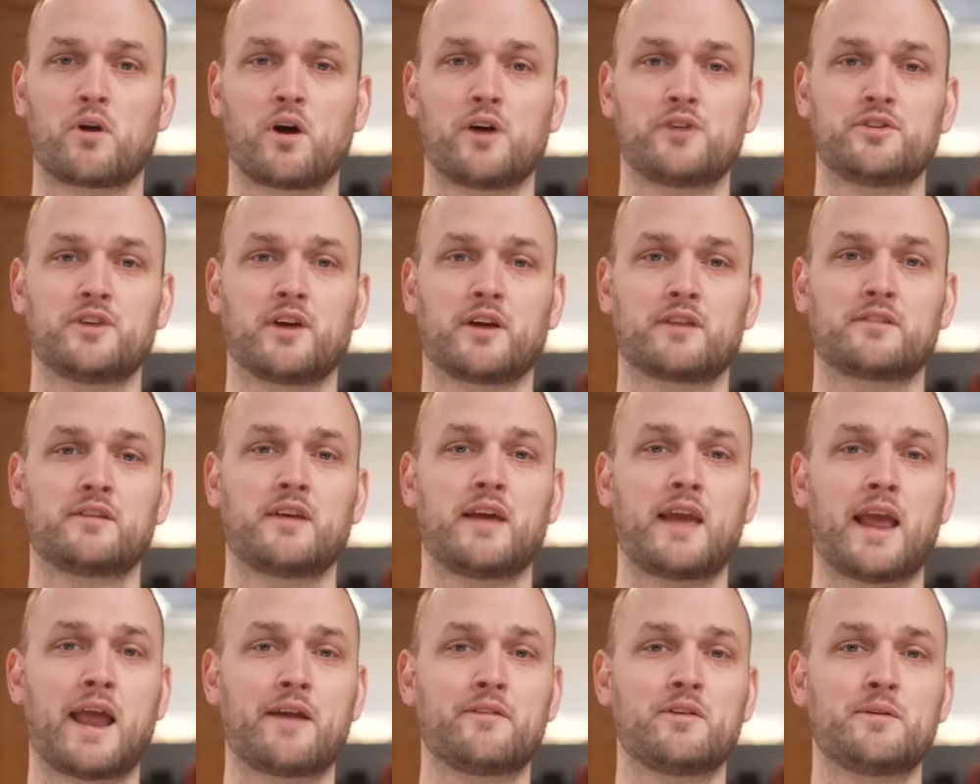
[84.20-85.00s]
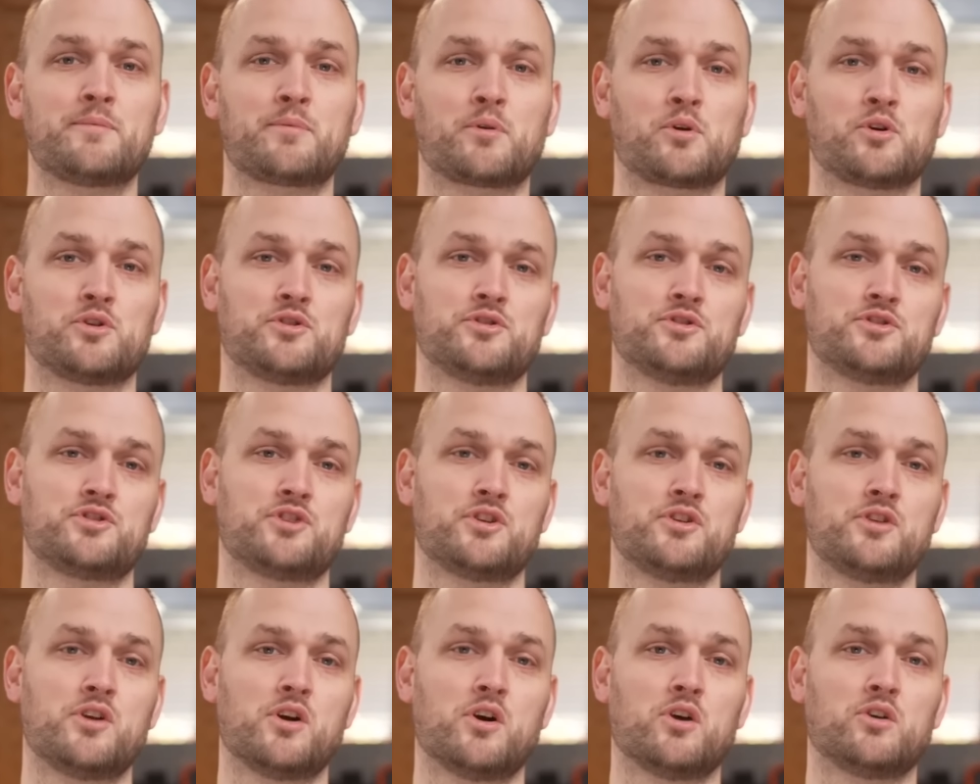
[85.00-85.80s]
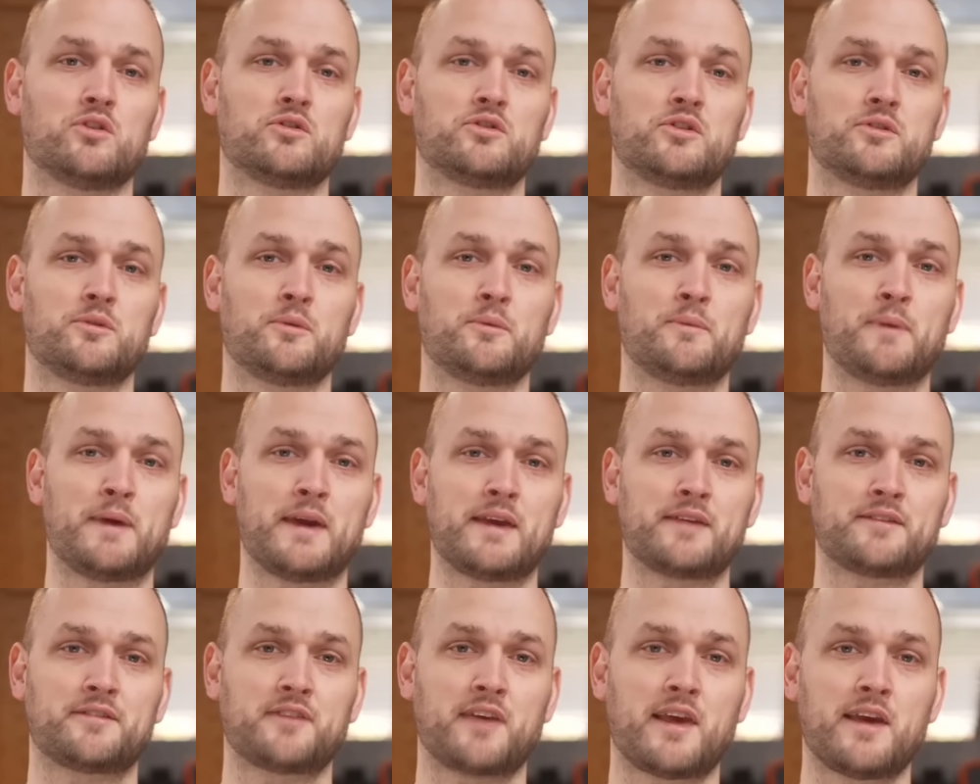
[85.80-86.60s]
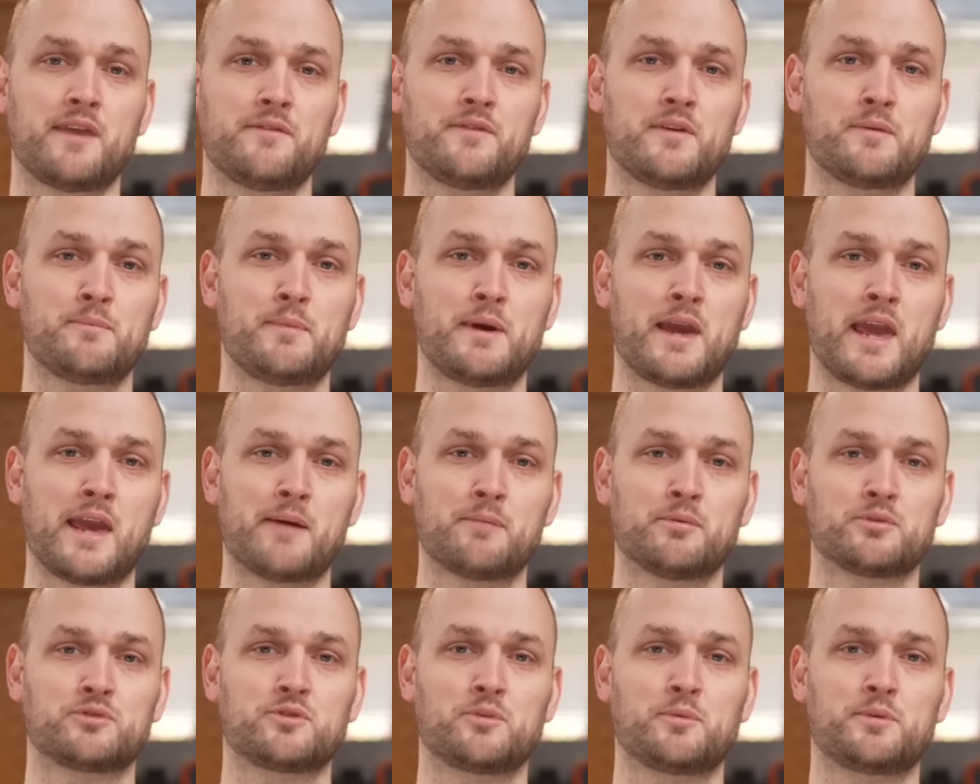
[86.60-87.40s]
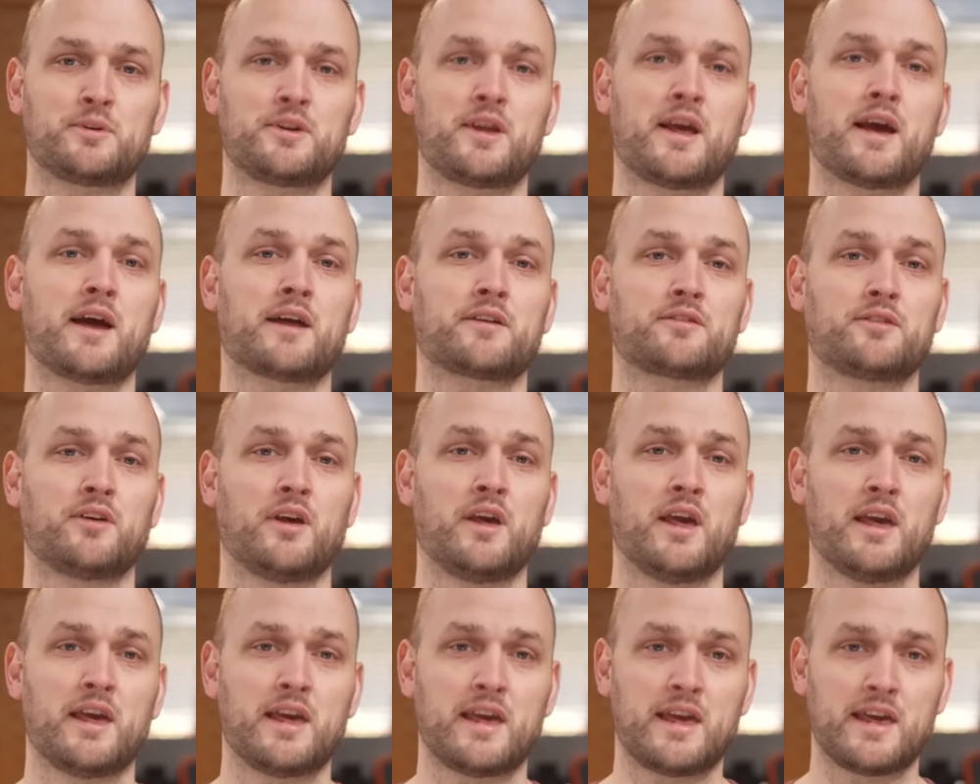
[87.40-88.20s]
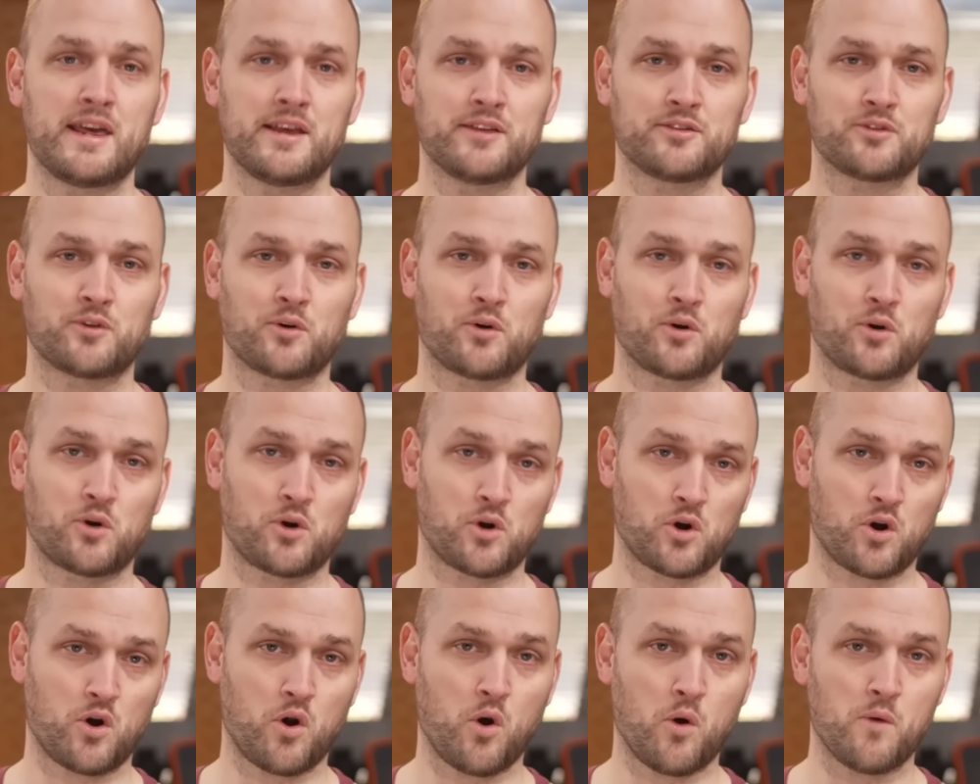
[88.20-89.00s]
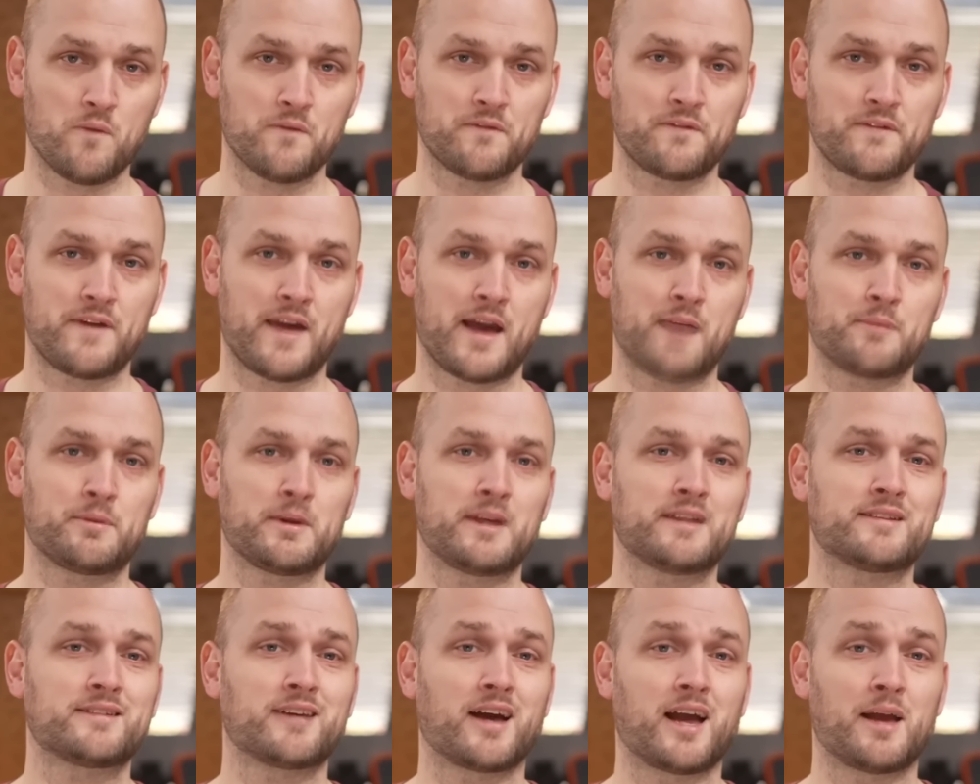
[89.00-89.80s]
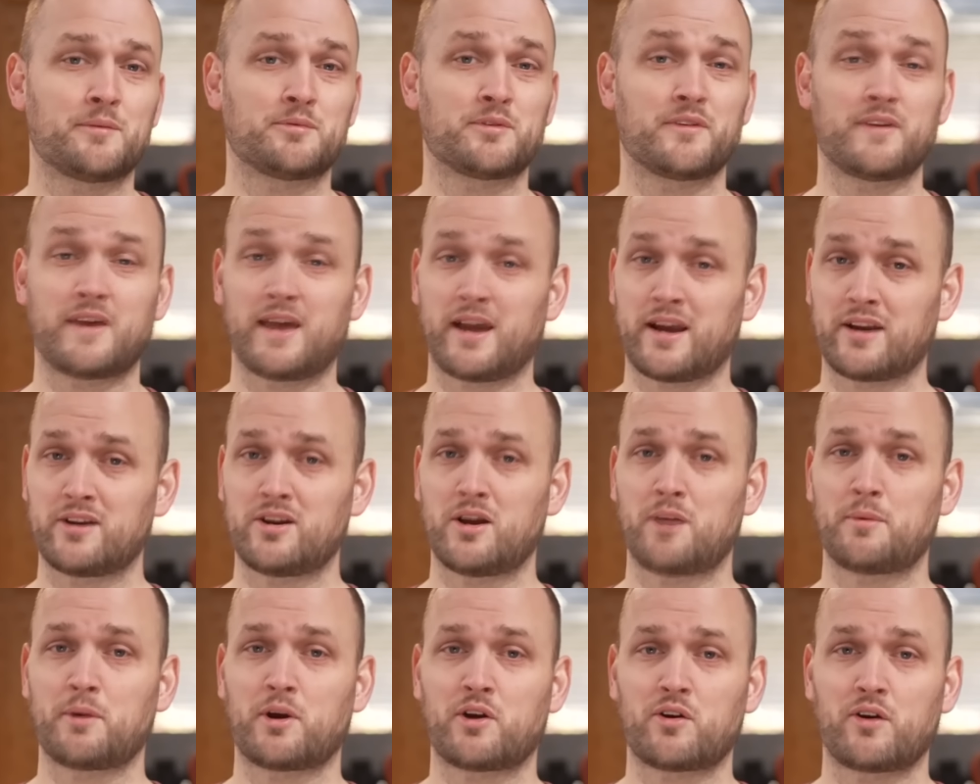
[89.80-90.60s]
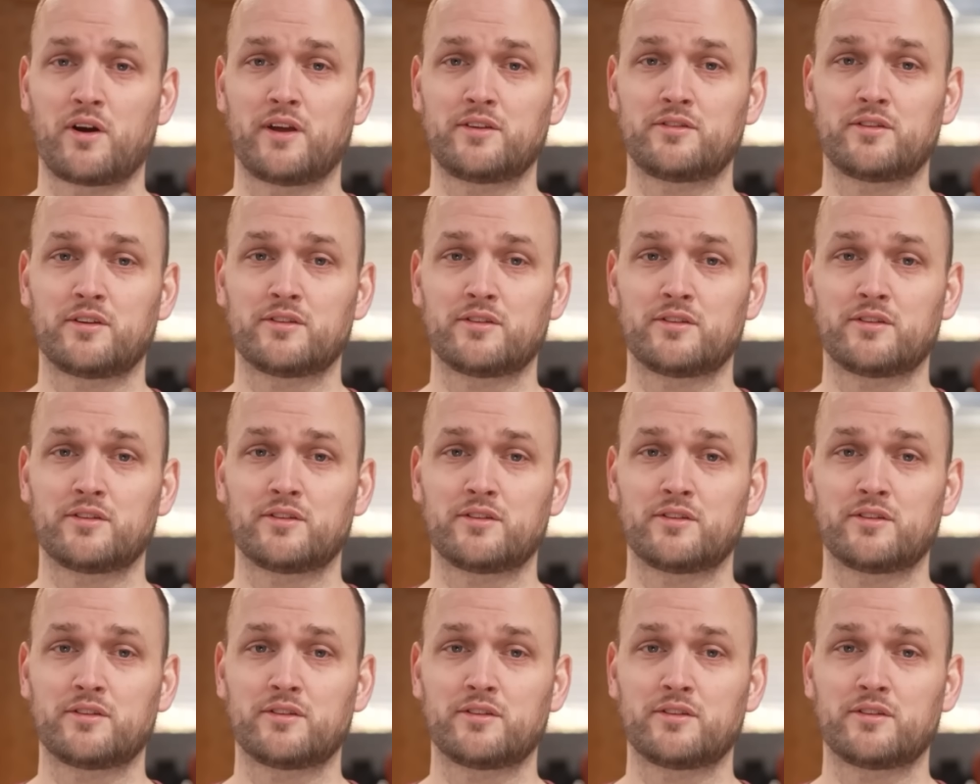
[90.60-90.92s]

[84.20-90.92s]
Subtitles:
home projects that every person should know to be safe and be able to protect his or her own family in times of economic